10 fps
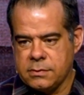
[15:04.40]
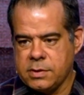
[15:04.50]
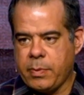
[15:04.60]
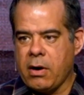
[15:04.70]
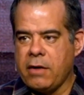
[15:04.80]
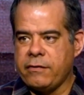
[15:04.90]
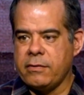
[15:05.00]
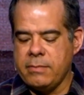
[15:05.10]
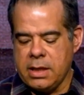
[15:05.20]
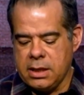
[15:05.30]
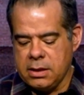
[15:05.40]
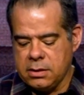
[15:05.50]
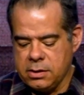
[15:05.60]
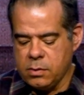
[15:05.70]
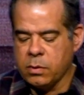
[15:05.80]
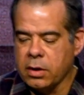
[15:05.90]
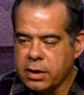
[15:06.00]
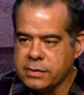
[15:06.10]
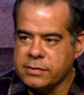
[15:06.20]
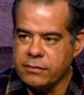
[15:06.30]
Depart from me, you
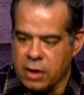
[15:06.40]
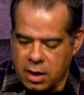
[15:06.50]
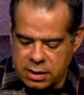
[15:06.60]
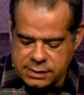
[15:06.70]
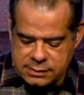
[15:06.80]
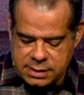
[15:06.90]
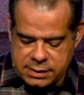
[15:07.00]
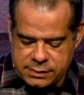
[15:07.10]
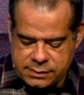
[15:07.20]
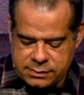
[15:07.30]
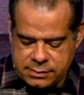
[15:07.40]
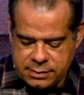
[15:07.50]
workers of lawlessness.